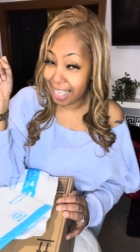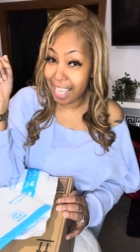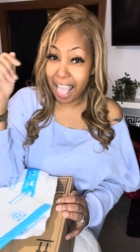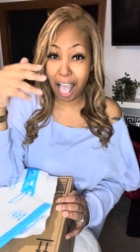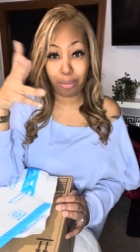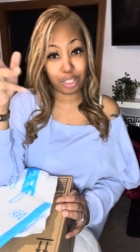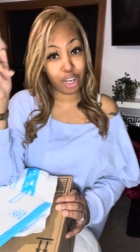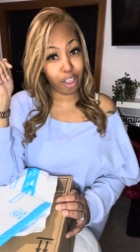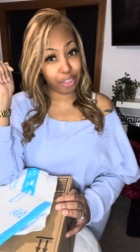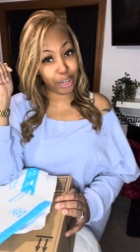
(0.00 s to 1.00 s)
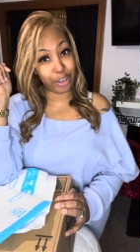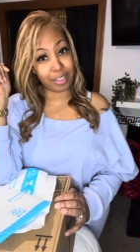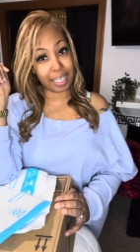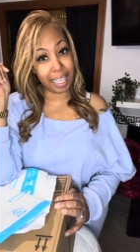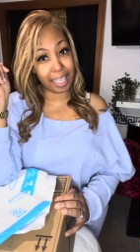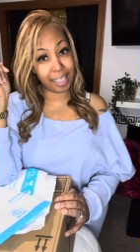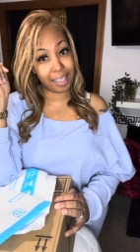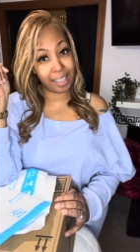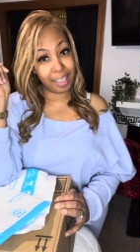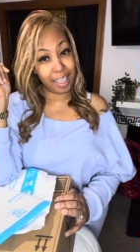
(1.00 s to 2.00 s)
How was y'all Thursday?
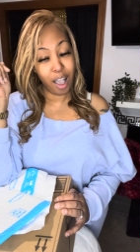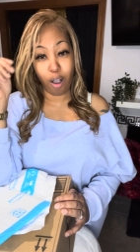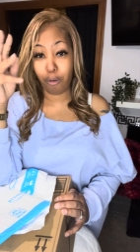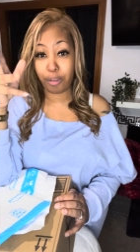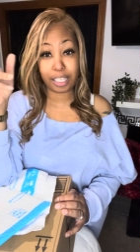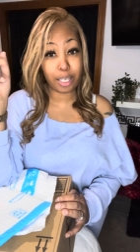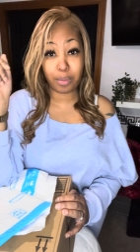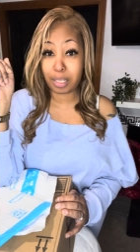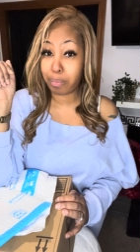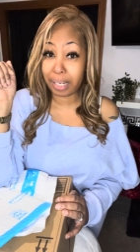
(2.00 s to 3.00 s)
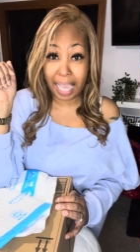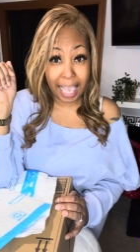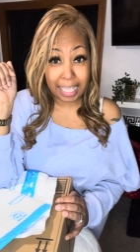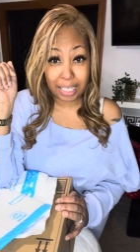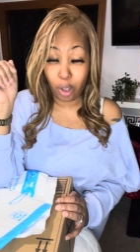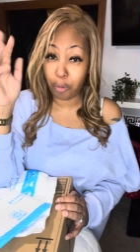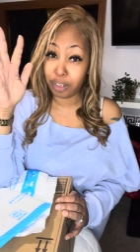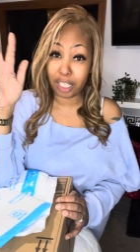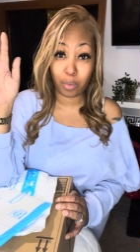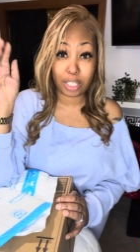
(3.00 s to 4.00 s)
Hopefully it was blessed.
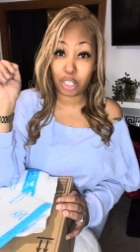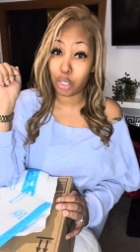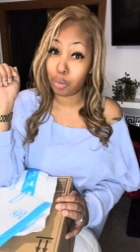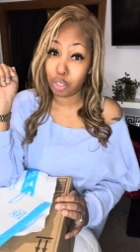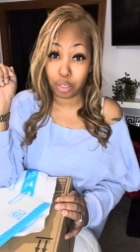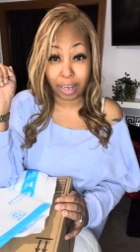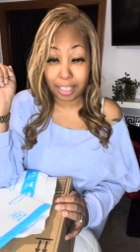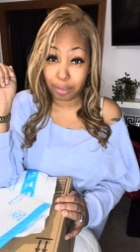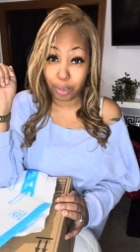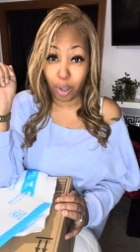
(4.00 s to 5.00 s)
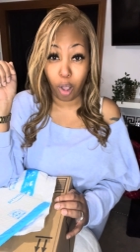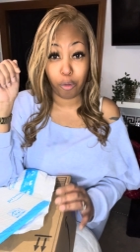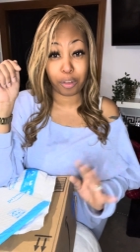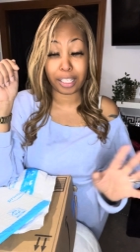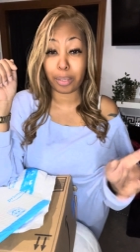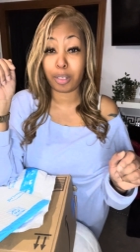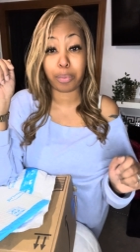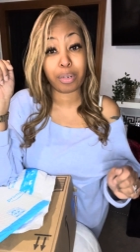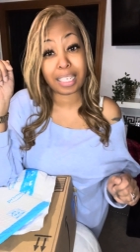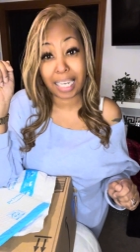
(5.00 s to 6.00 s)
Hopefully it wasn't too stressful. Hopefully it was
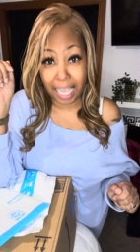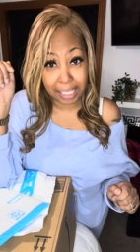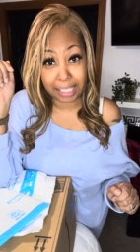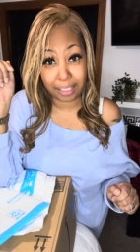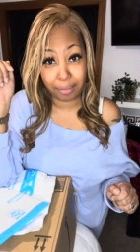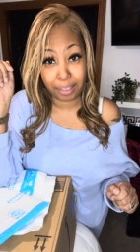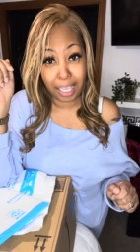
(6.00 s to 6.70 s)
productive.